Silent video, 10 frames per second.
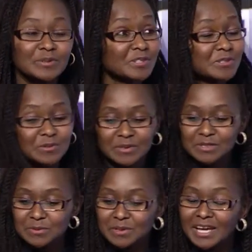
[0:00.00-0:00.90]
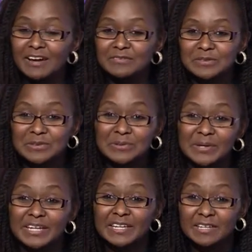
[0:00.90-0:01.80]
the students will have to do
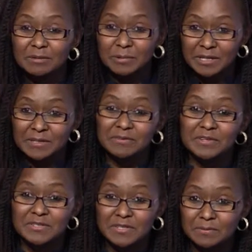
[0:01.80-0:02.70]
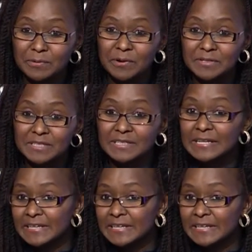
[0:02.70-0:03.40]
an independent research project.